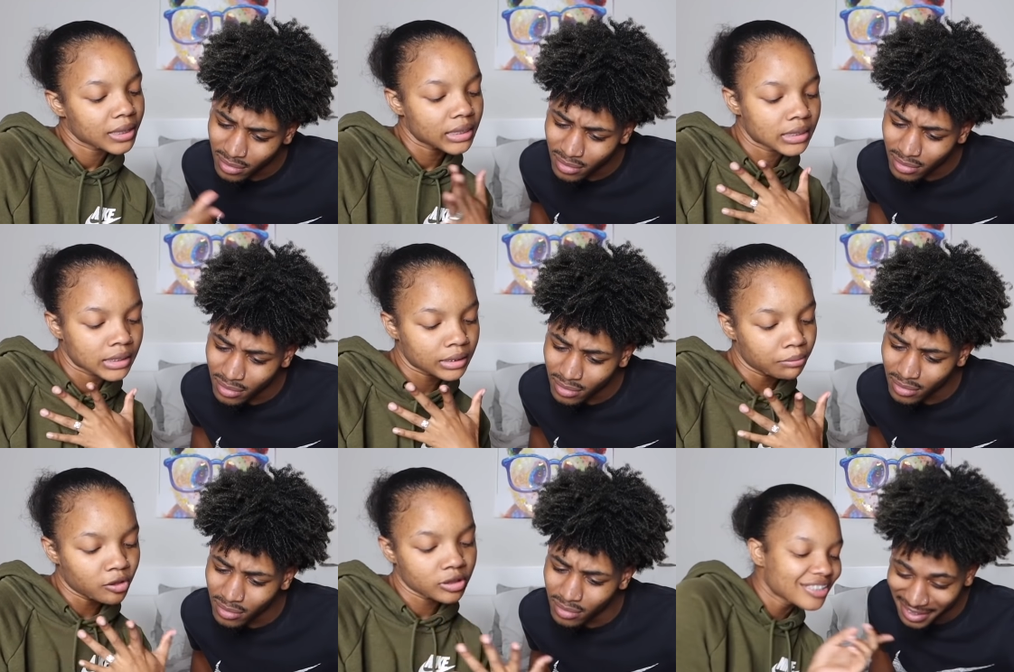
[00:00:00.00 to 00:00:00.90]
Speaker 1: kiss is the
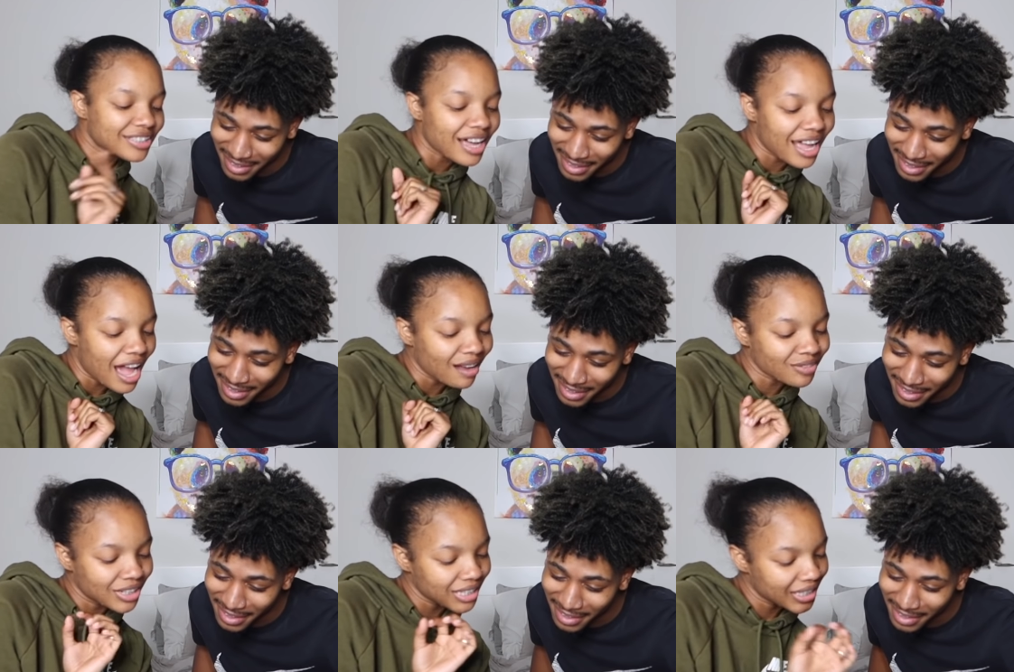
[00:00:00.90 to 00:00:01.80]
most sought
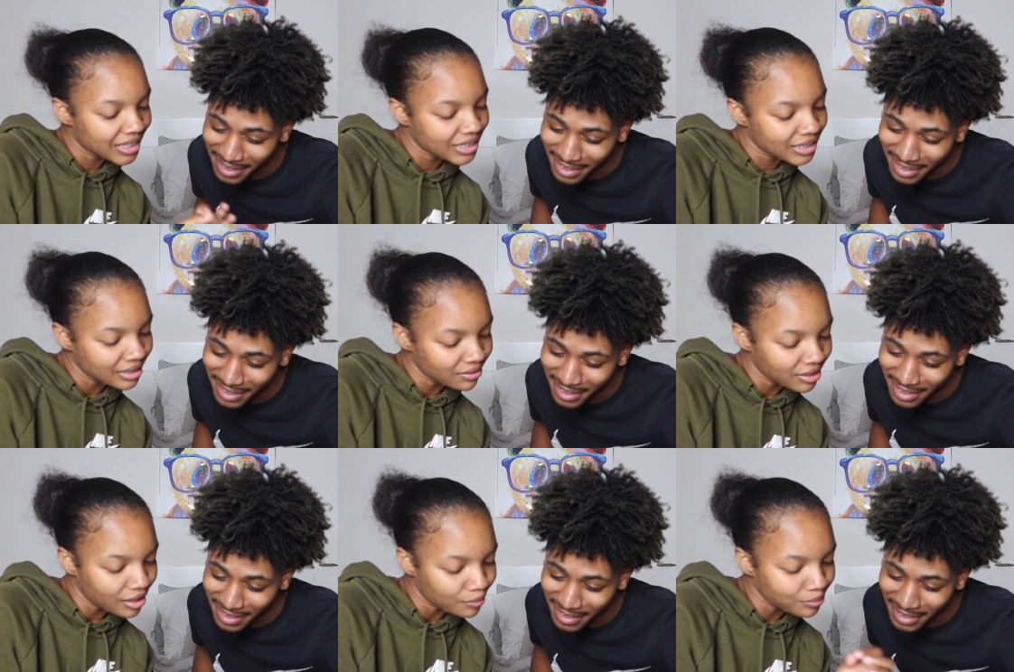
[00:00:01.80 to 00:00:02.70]
after the kiss of
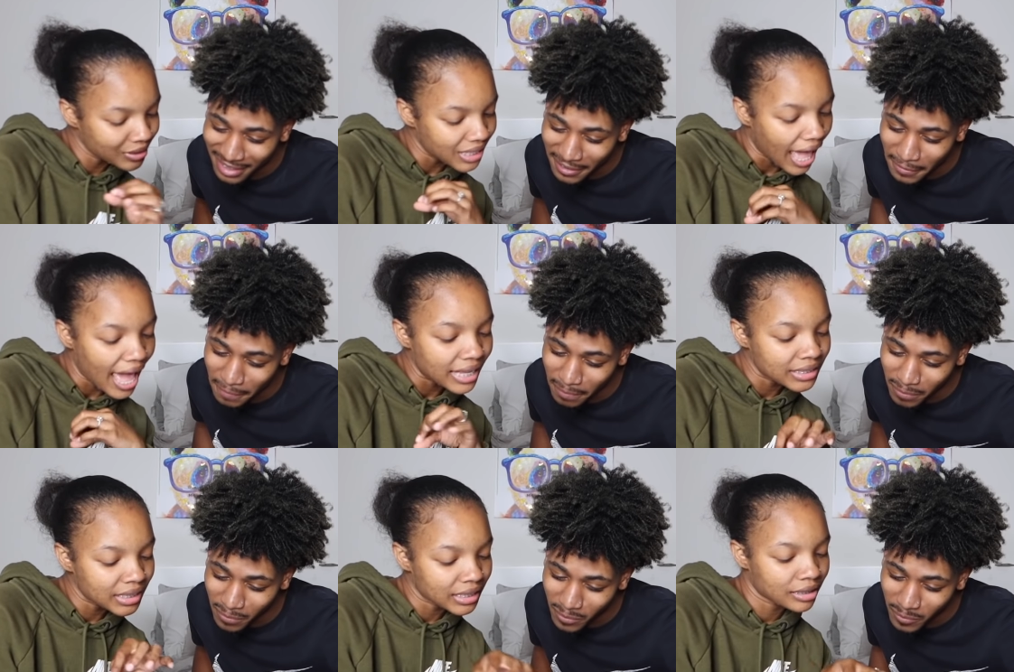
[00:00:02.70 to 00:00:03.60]
the couples
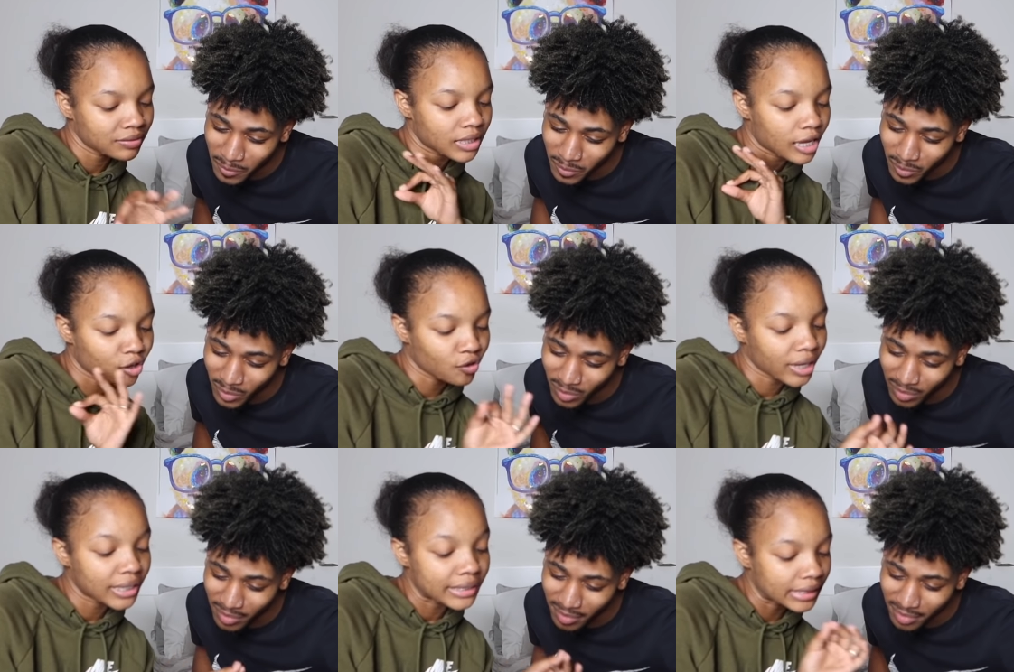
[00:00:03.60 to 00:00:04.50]
as it gives a
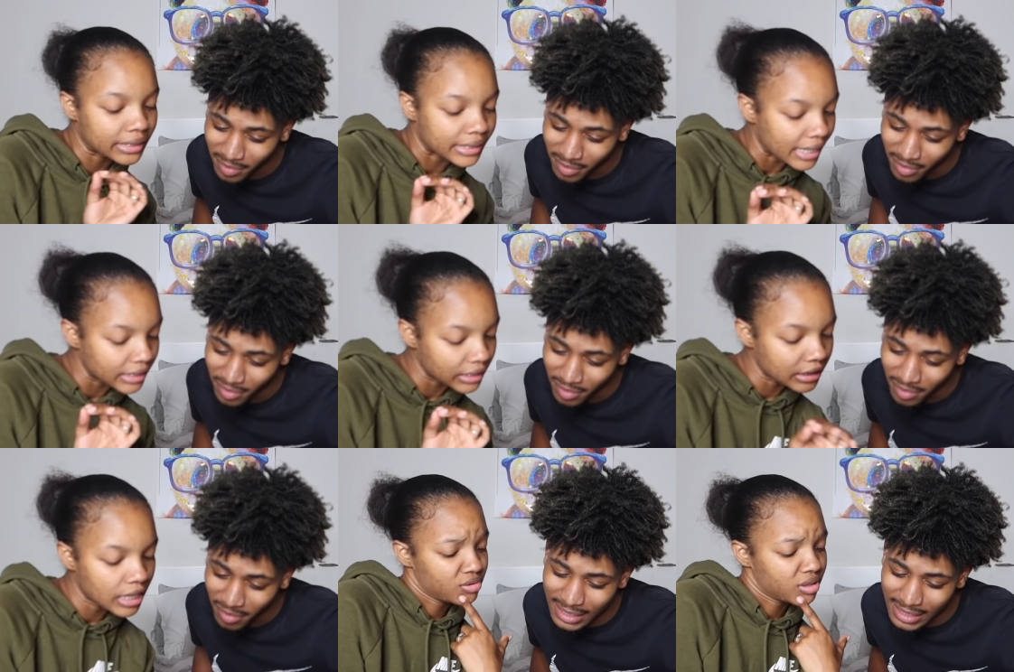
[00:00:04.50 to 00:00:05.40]
great
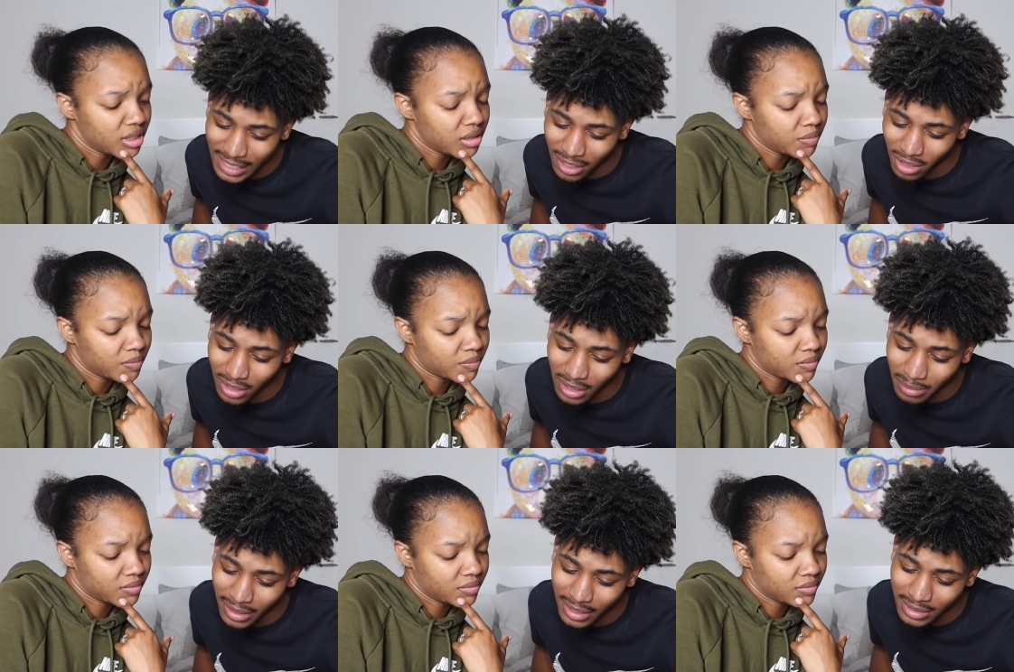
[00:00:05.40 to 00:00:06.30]
sensation. Single
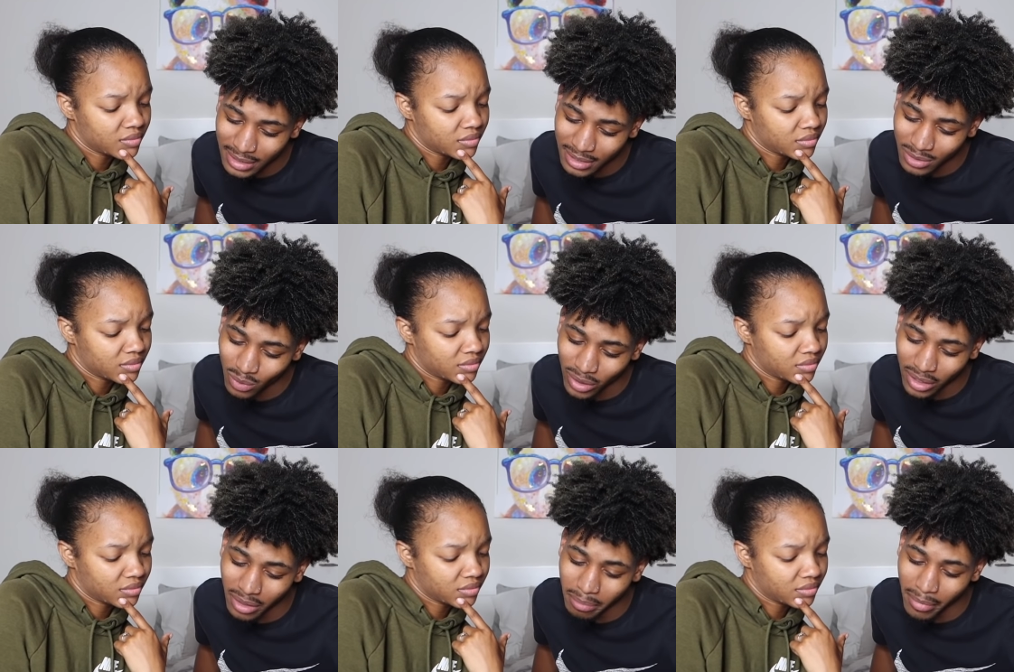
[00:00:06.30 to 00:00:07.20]
Speaker 2: lip, lip kiss is
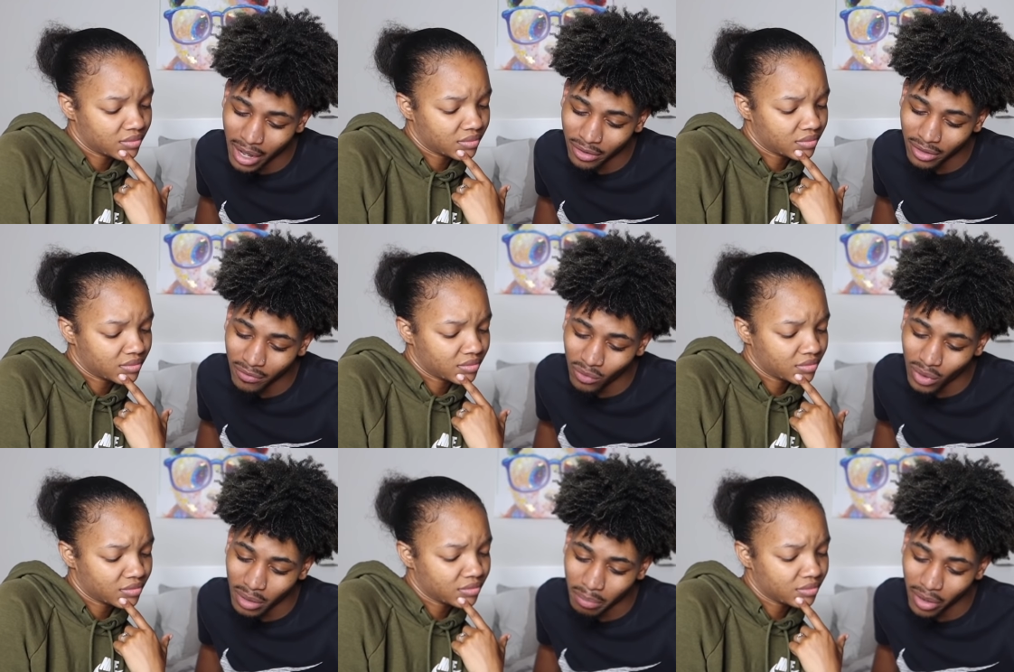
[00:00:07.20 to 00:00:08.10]
where the mouth of
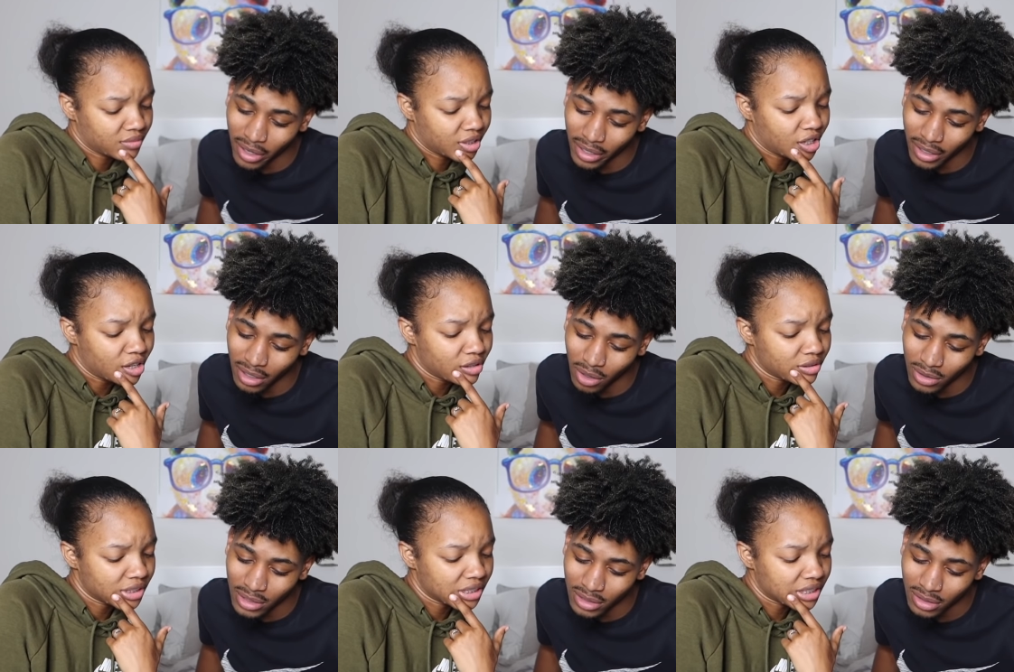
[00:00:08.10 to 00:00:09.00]
one party
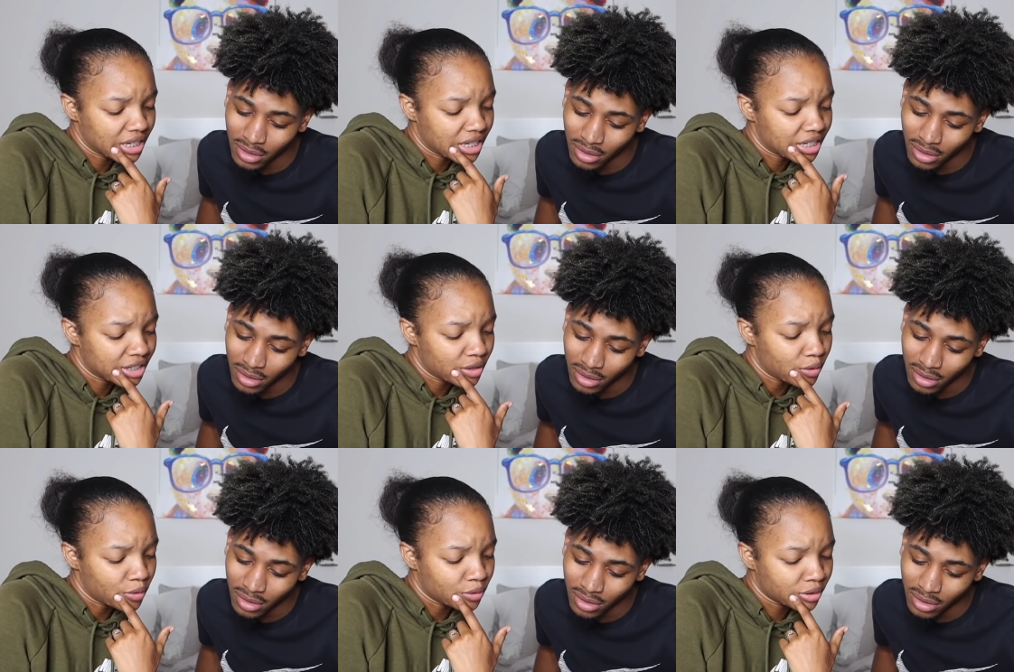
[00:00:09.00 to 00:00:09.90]
closes, closes
Speaker 1: in
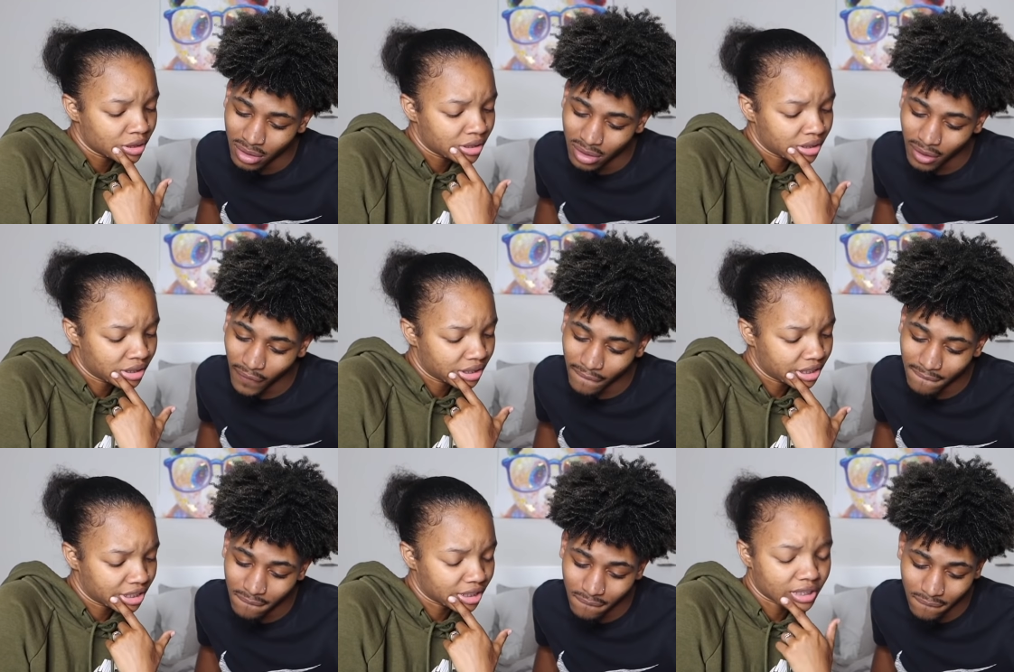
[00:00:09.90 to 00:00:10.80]
on
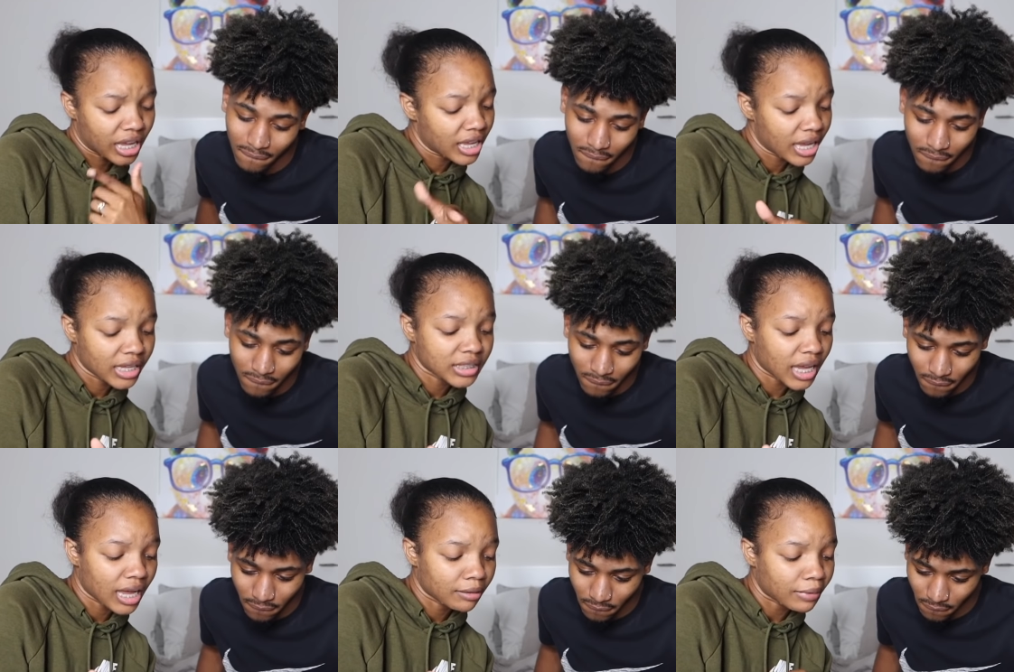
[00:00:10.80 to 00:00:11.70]
they can't type.